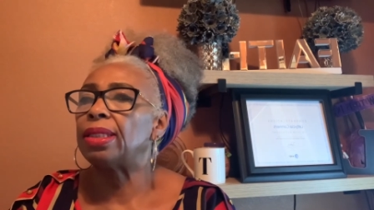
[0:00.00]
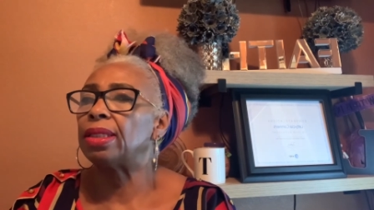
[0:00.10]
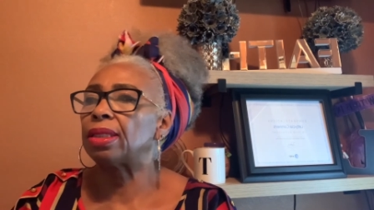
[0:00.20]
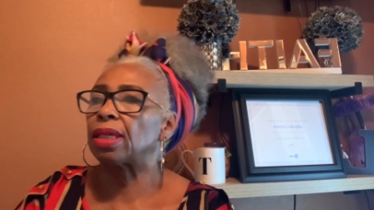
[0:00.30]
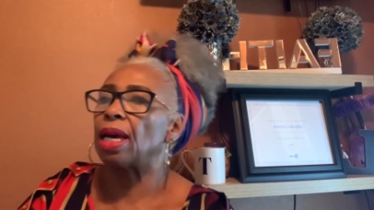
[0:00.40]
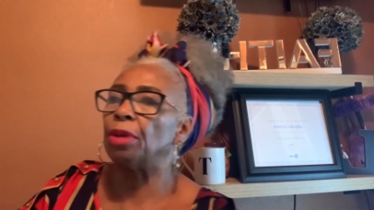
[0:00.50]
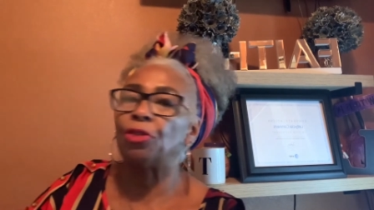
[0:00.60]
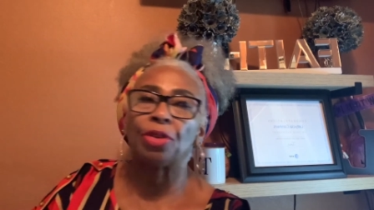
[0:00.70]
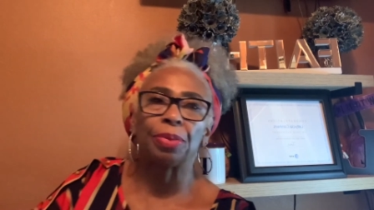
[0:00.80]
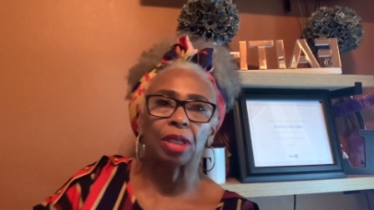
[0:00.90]
is coming
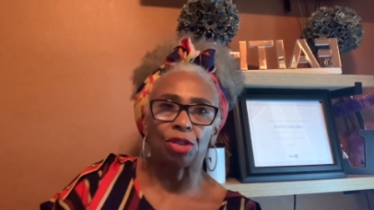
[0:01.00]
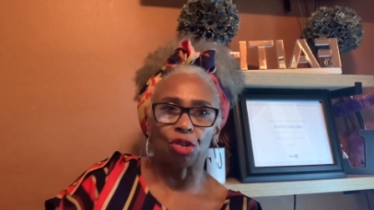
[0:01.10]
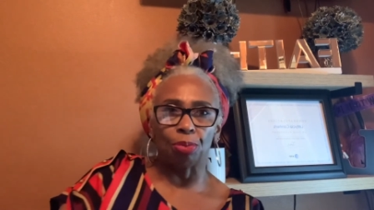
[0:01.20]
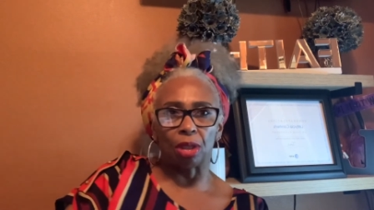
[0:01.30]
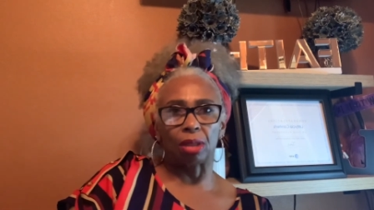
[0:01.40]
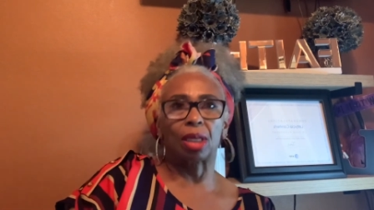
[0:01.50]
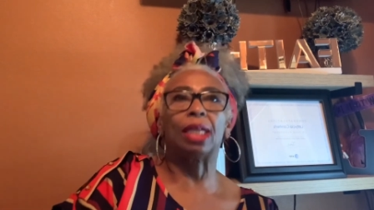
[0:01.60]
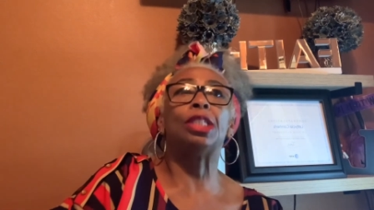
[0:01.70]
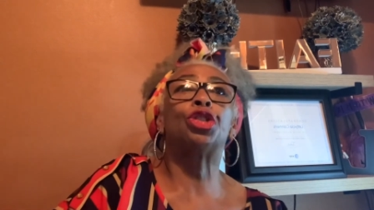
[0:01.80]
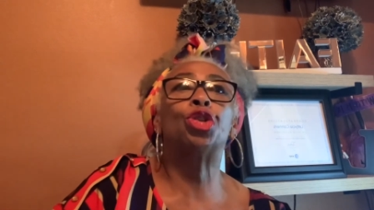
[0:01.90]
from the Consumer,
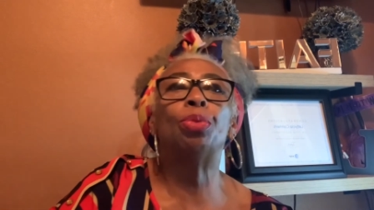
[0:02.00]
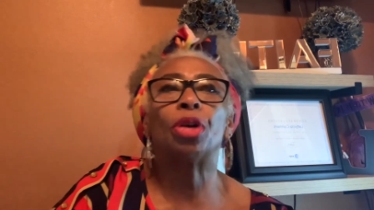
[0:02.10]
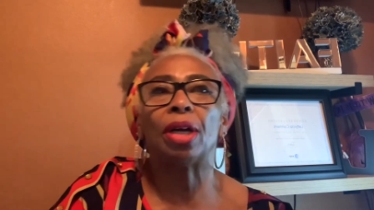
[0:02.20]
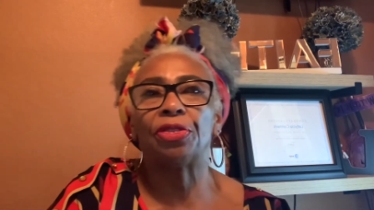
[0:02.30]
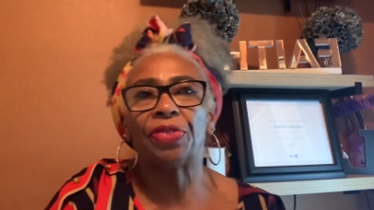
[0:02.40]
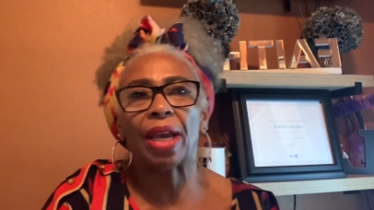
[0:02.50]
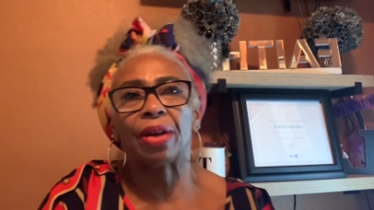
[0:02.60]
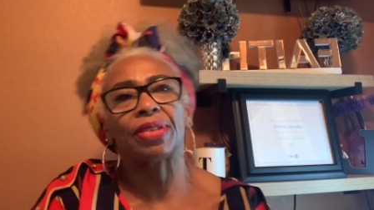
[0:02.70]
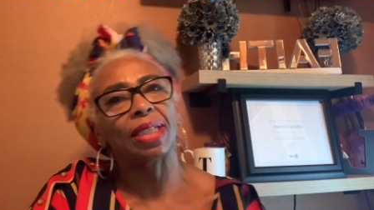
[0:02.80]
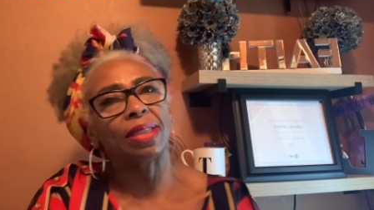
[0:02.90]
consumer
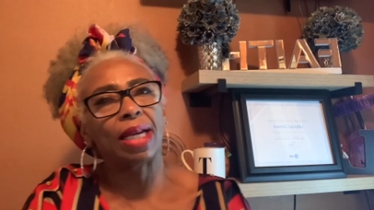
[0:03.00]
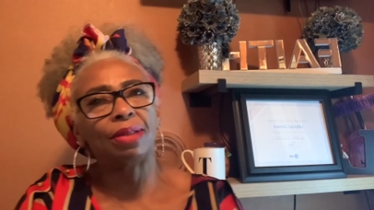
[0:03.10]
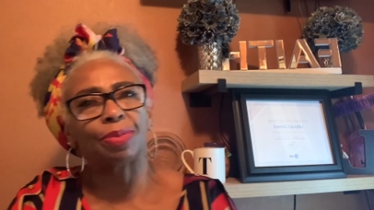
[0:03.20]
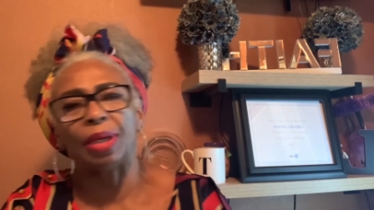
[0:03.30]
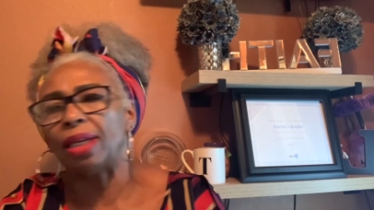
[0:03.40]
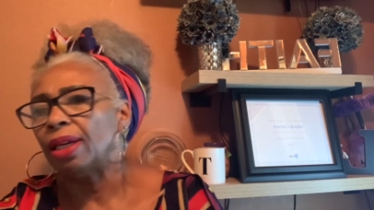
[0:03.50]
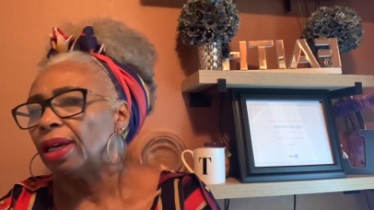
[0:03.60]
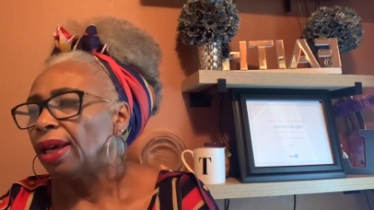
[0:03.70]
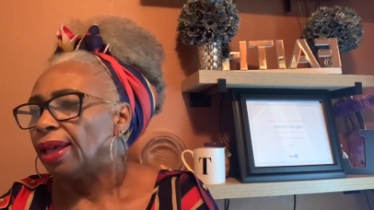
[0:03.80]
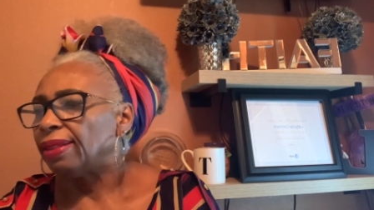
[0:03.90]
Affairs. It tells me
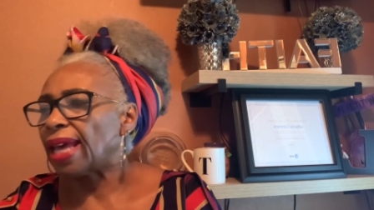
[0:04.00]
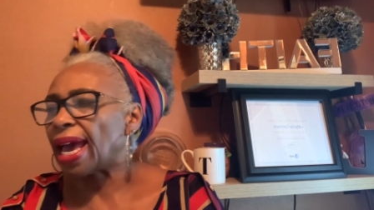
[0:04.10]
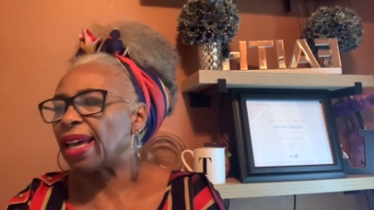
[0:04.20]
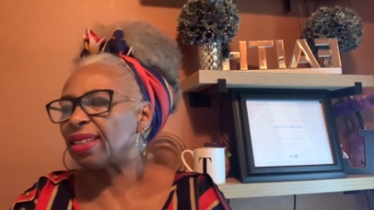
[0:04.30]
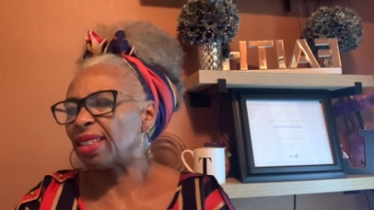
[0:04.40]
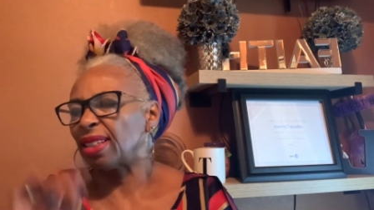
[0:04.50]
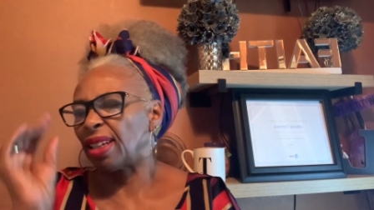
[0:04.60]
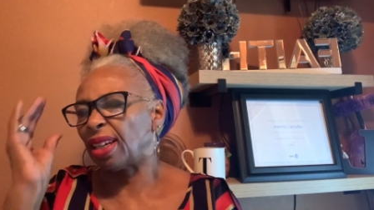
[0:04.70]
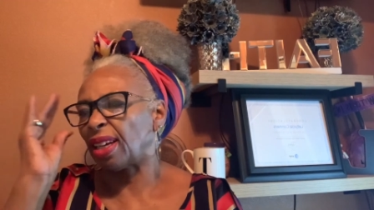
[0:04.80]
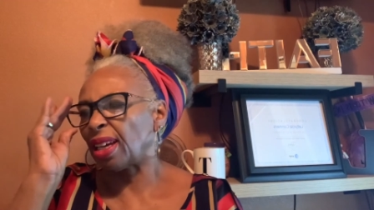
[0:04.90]
that
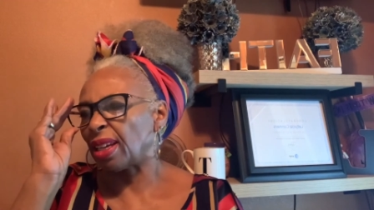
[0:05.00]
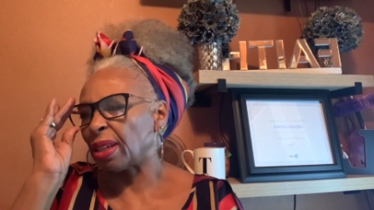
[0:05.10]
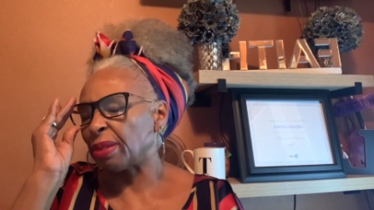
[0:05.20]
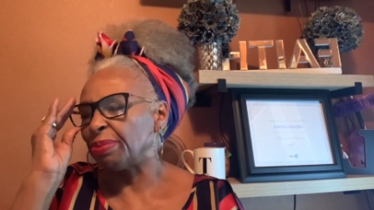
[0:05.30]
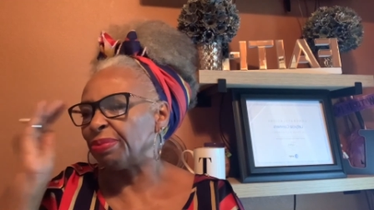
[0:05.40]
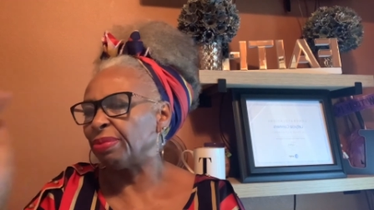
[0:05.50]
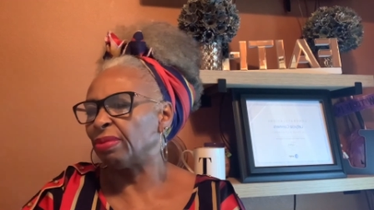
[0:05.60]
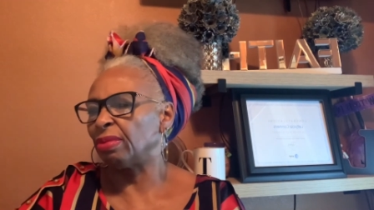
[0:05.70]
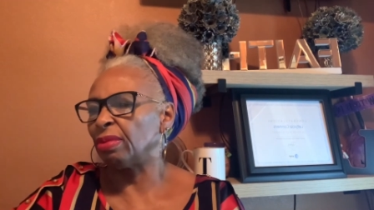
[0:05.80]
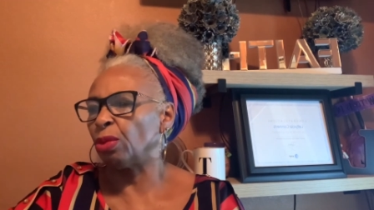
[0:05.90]
uh,
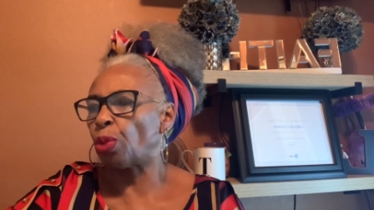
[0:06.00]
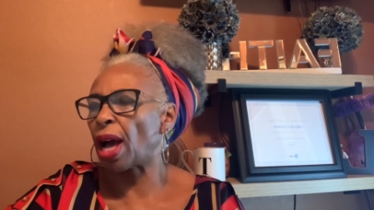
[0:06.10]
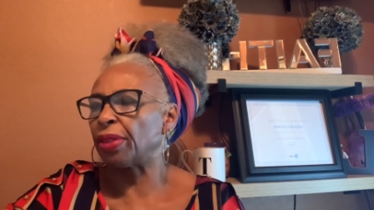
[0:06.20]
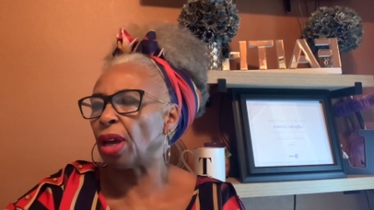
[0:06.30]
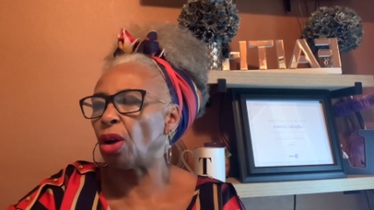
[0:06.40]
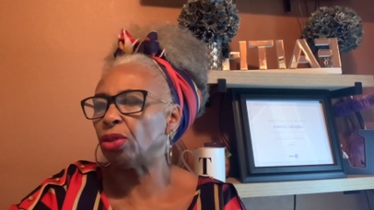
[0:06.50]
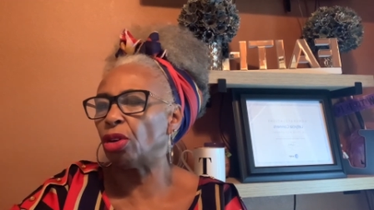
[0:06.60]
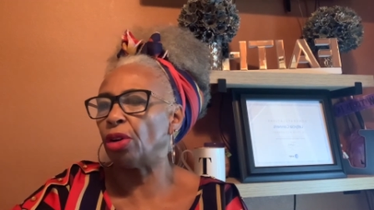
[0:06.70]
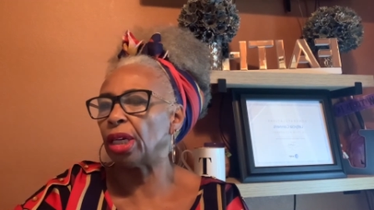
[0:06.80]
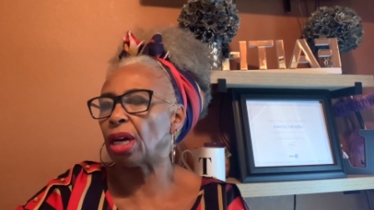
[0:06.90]
while the
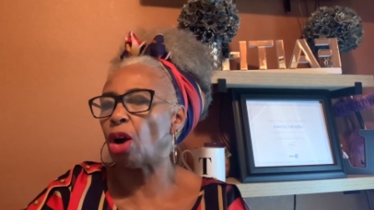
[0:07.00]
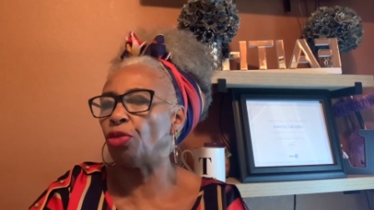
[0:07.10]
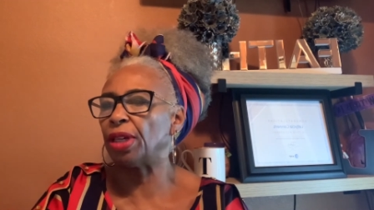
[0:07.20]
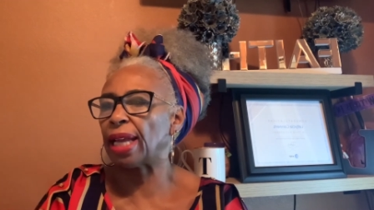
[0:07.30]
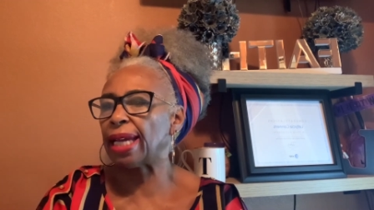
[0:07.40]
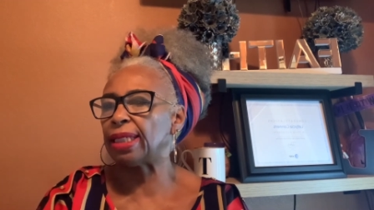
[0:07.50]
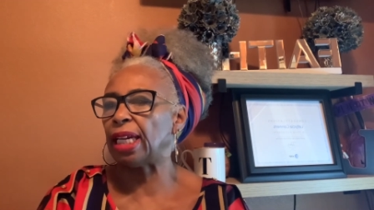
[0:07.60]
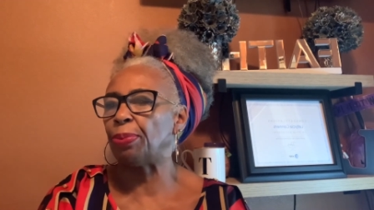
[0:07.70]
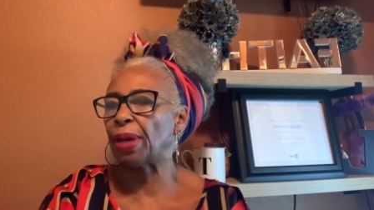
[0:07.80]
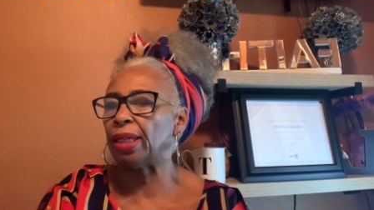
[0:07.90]
ongoing
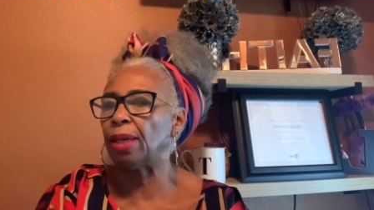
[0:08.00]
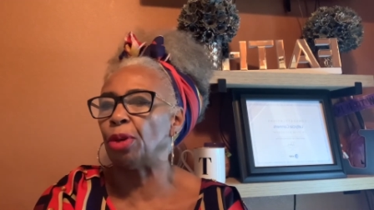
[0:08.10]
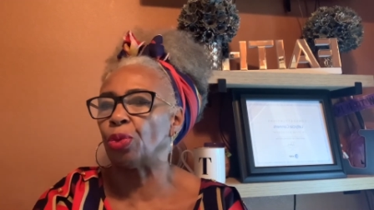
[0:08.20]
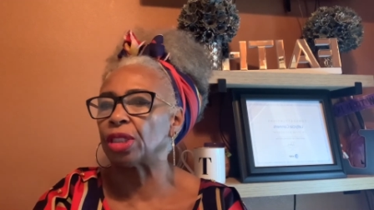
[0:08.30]
COVID-19 pandemic was